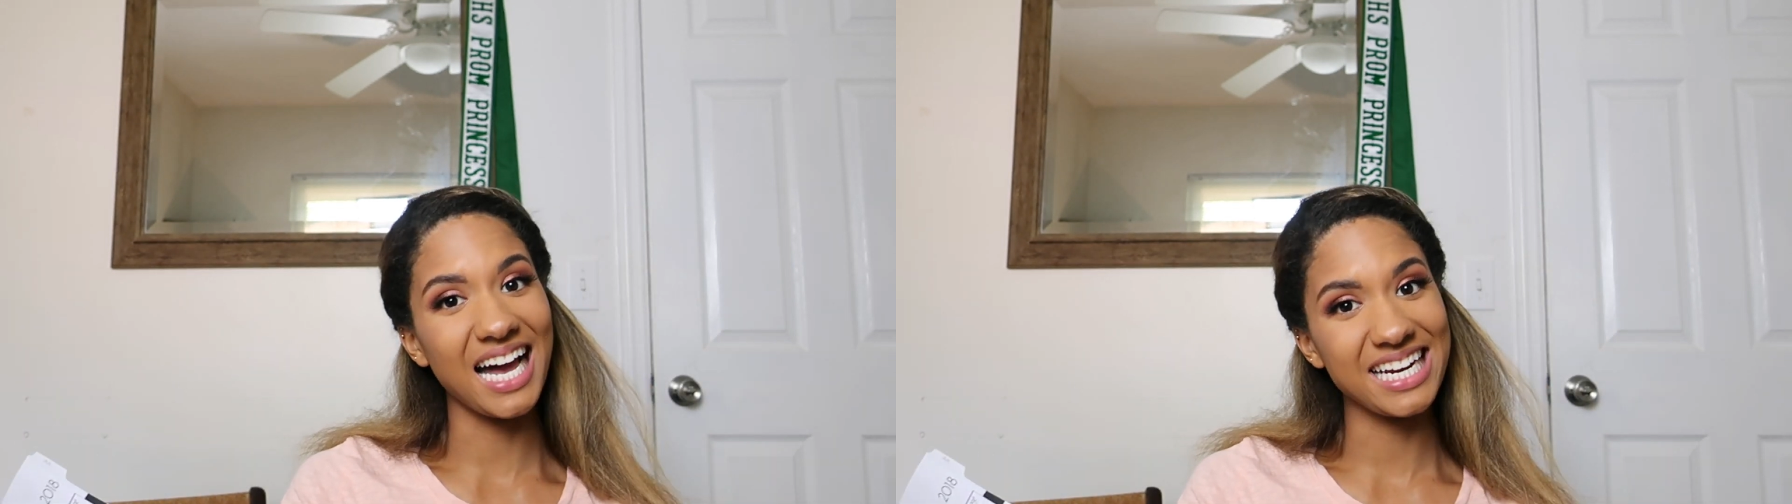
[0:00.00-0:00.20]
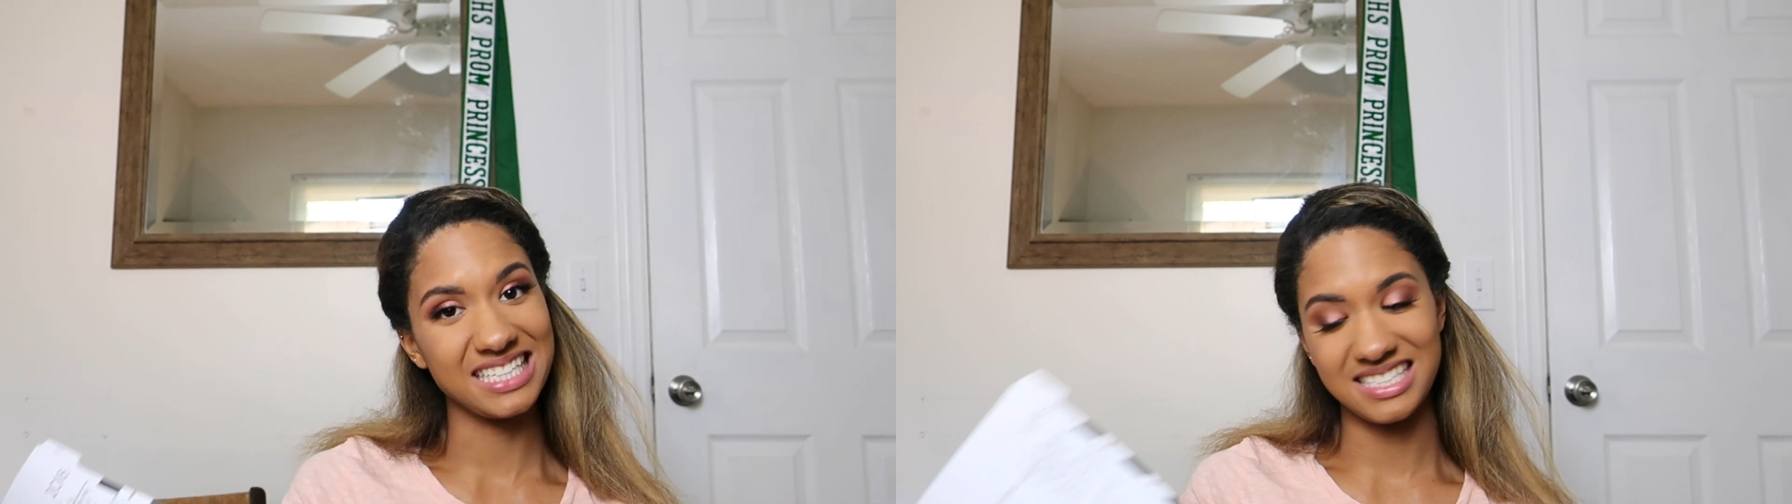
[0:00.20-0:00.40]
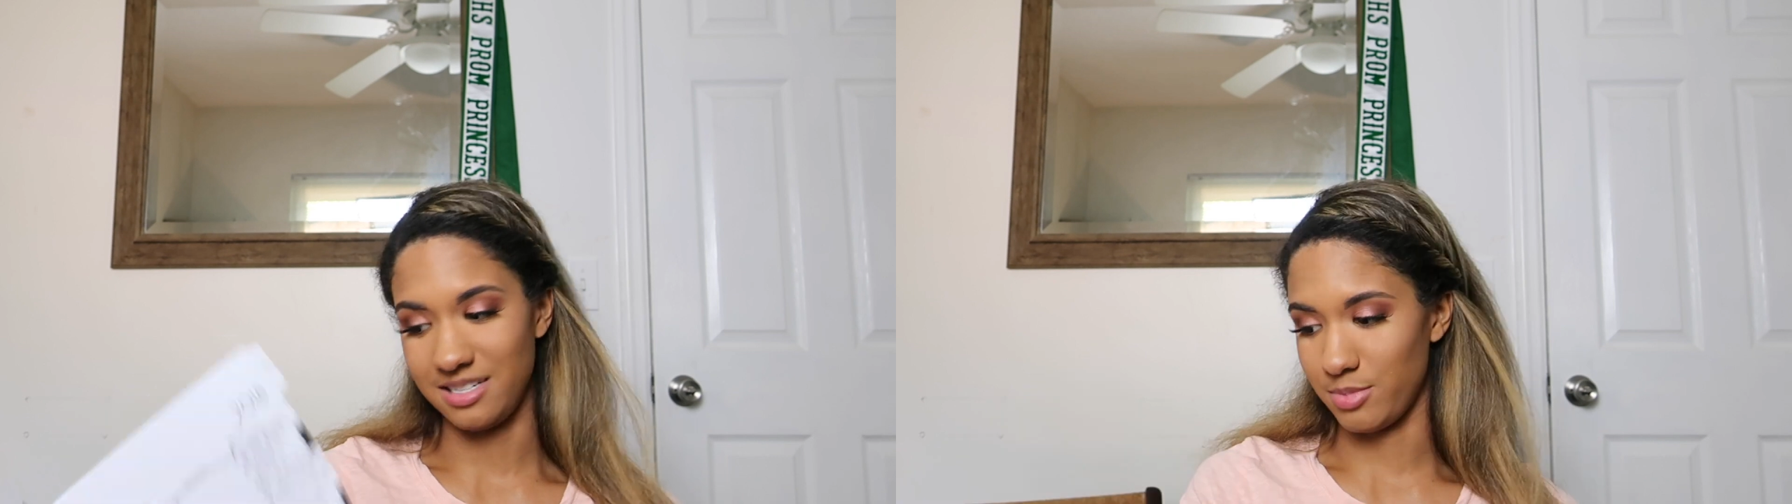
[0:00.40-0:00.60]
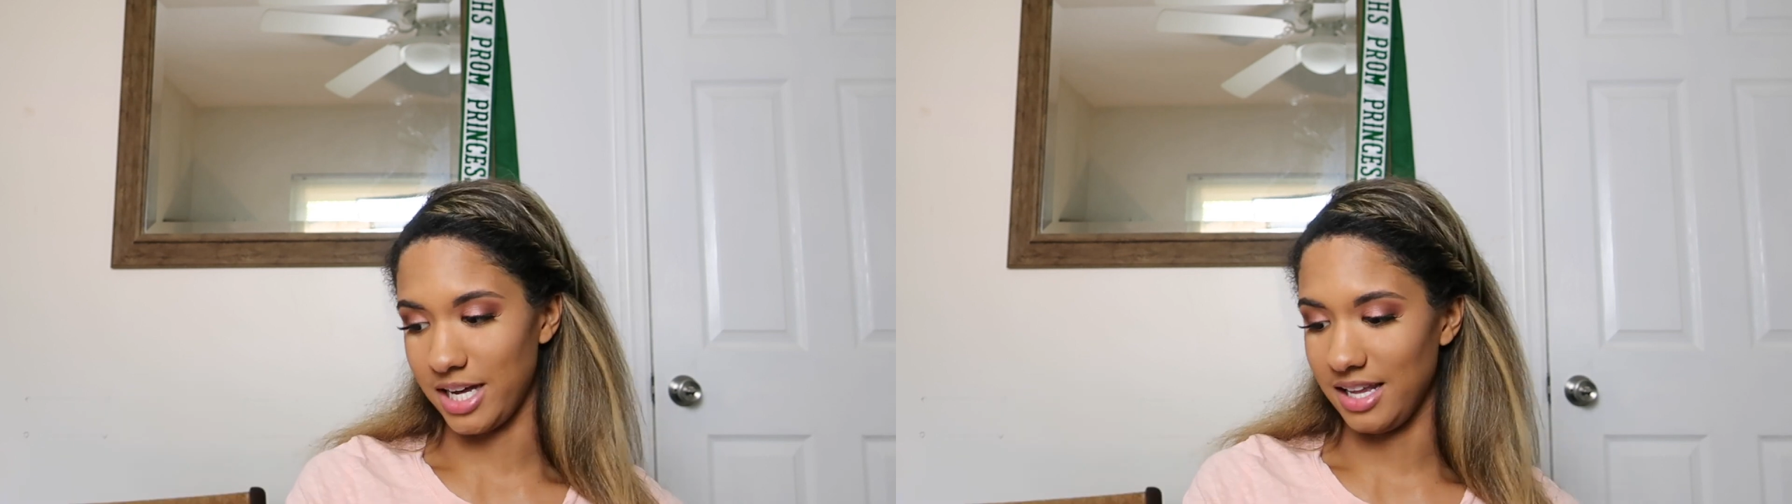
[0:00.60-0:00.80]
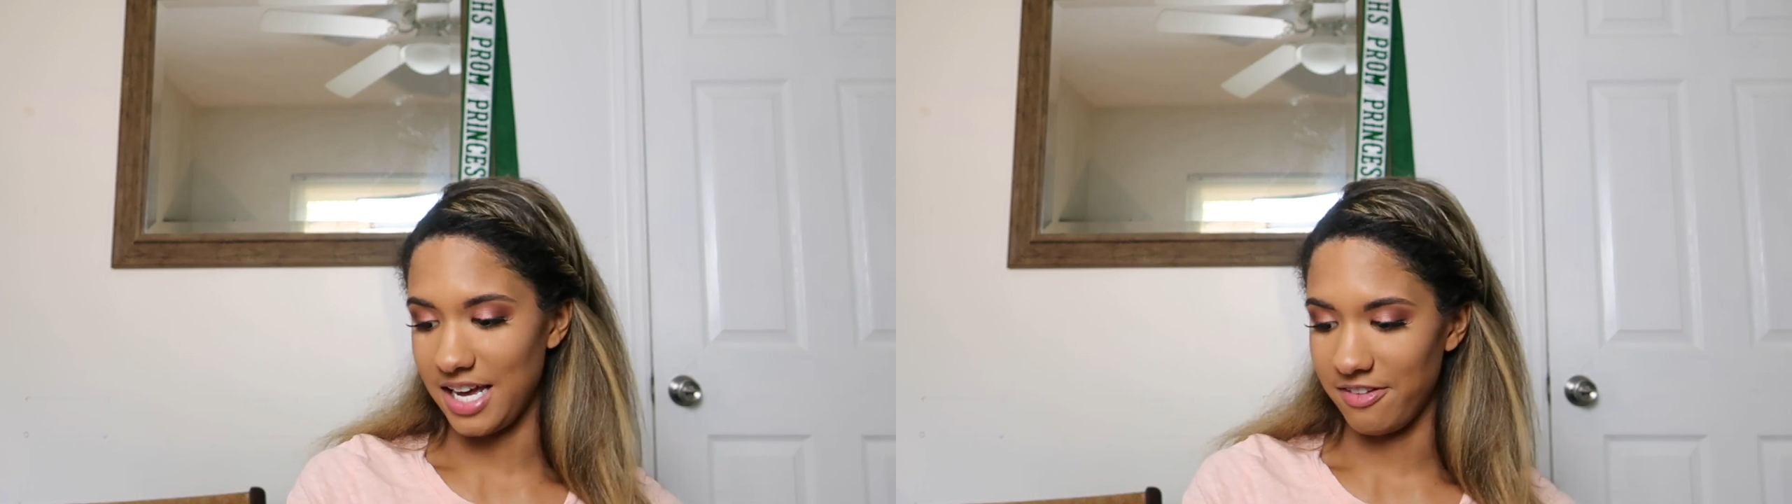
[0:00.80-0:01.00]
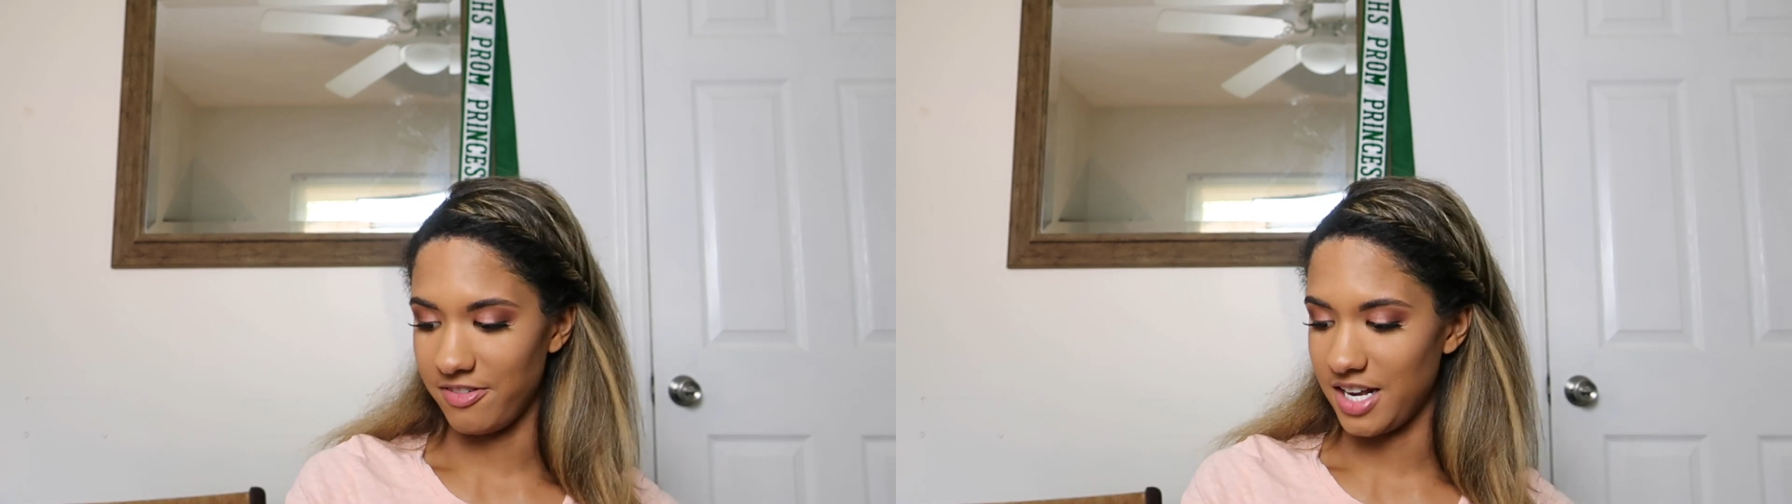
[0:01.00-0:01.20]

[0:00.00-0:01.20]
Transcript: guidance in my life,